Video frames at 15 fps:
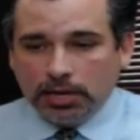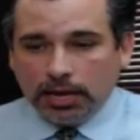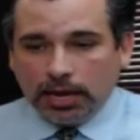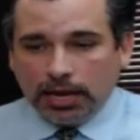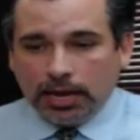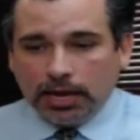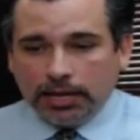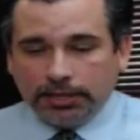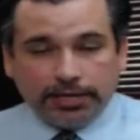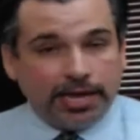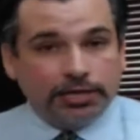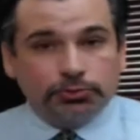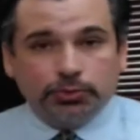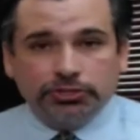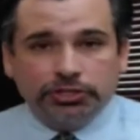And the
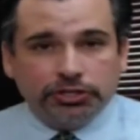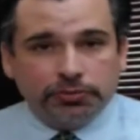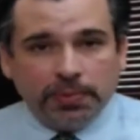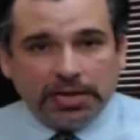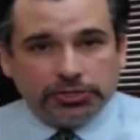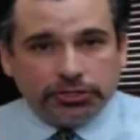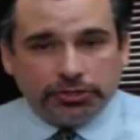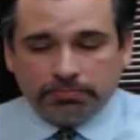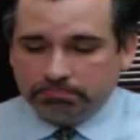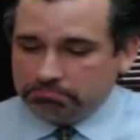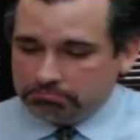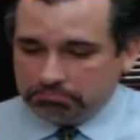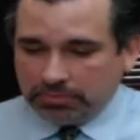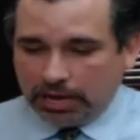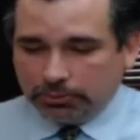case was dismissed.
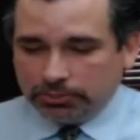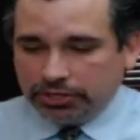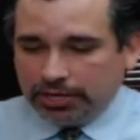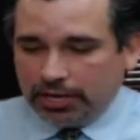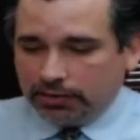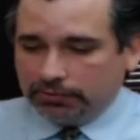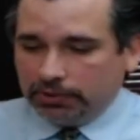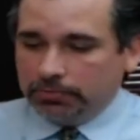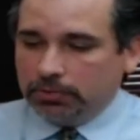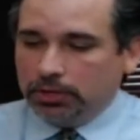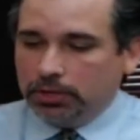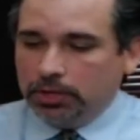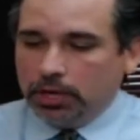That was the end of it.